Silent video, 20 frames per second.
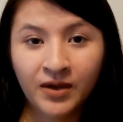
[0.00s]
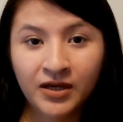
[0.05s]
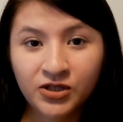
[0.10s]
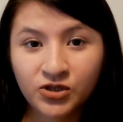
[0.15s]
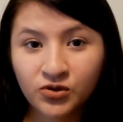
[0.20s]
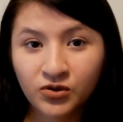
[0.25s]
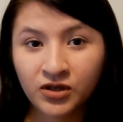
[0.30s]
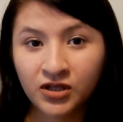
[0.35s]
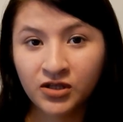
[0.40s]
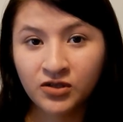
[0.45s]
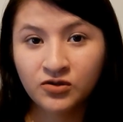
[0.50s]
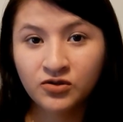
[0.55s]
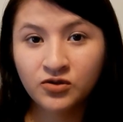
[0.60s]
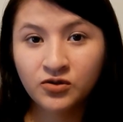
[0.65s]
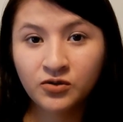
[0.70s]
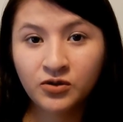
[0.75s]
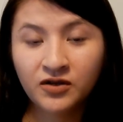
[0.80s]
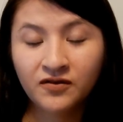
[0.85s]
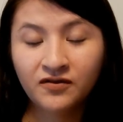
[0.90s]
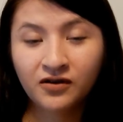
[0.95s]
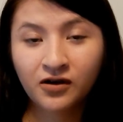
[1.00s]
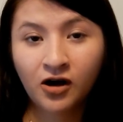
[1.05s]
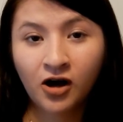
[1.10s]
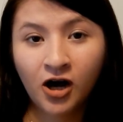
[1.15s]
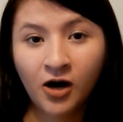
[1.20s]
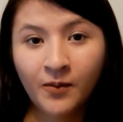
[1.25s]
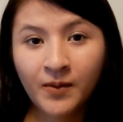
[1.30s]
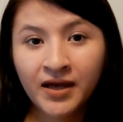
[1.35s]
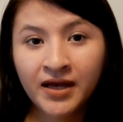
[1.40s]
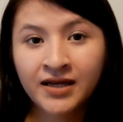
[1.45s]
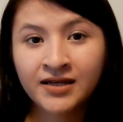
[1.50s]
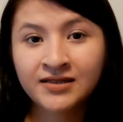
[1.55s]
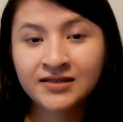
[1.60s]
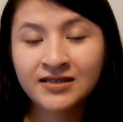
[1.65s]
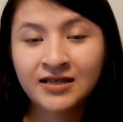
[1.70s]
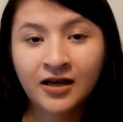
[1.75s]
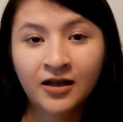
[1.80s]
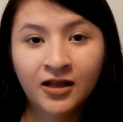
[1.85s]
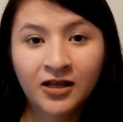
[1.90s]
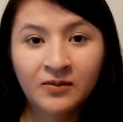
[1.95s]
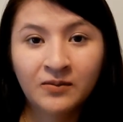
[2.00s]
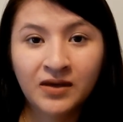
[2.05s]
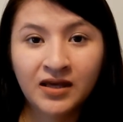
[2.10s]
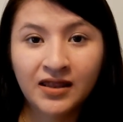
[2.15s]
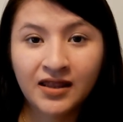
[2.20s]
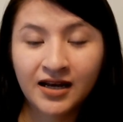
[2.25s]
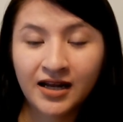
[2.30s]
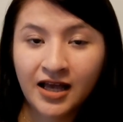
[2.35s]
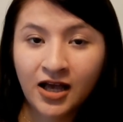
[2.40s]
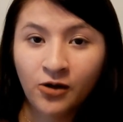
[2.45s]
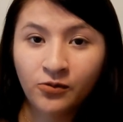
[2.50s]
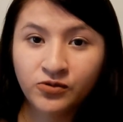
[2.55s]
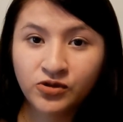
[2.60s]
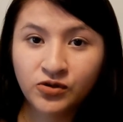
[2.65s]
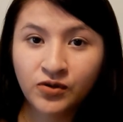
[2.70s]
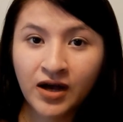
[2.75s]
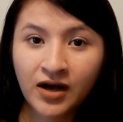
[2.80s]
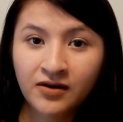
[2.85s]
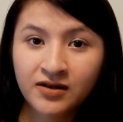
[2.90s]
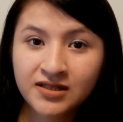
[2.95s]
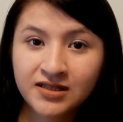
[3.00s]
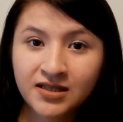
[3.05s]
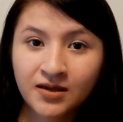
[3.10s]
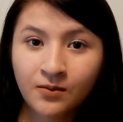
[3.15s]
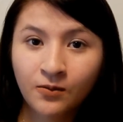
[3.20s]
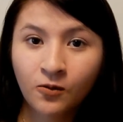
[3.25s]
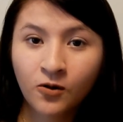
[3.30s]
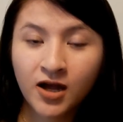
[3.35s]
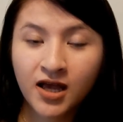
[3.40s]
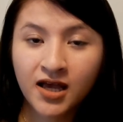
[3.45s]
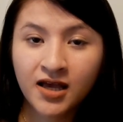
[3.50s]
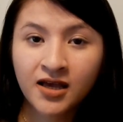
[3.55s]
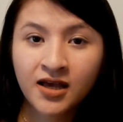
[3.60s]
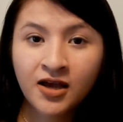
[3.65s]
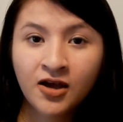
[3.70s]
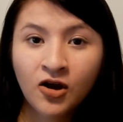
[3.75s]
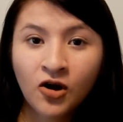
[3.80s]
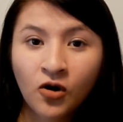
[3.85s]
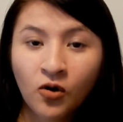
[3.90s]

make sure that you do leave a comment telling me that it helped you out in some way,